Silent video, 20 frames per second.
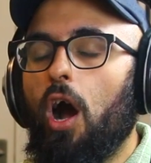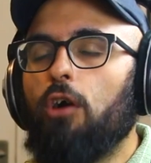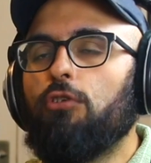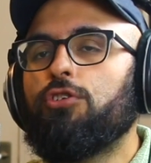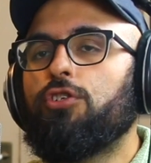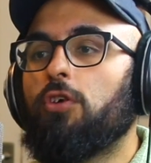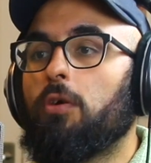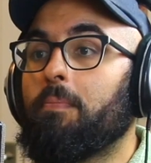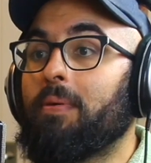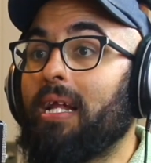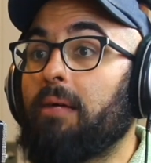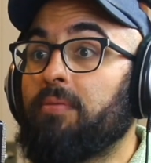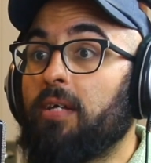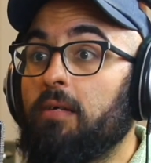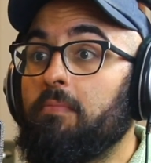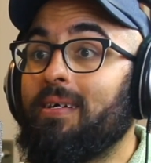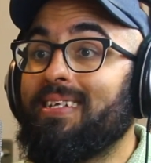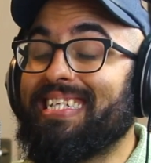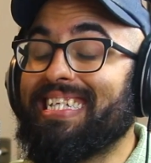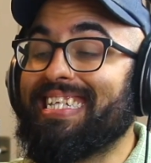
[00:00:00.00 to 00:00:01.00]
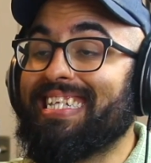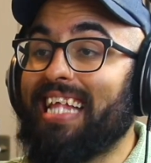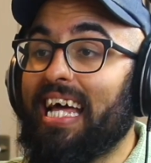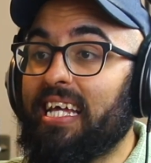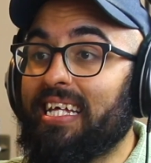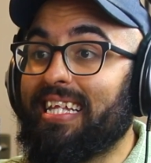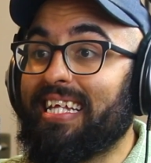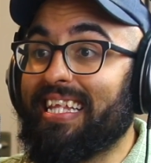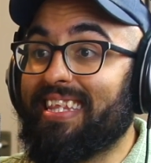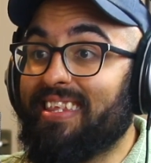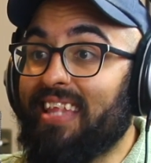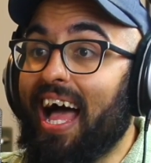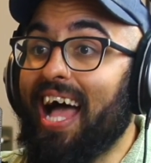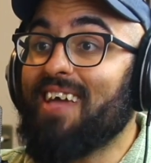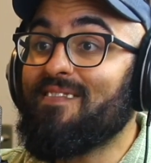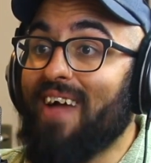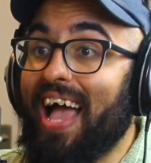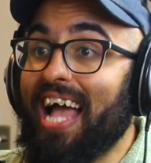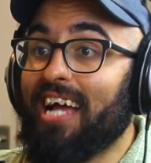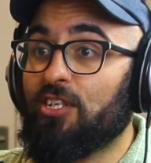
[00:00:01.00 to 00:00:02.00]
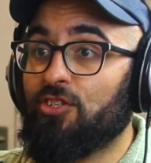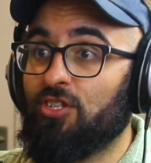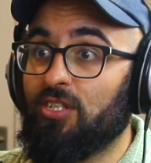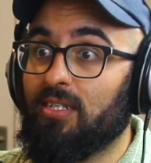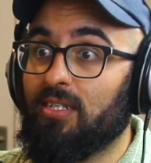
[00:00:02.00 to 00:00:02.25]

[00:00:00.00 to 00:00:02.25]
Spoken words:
Oh, sure. But I'm talking about in live action.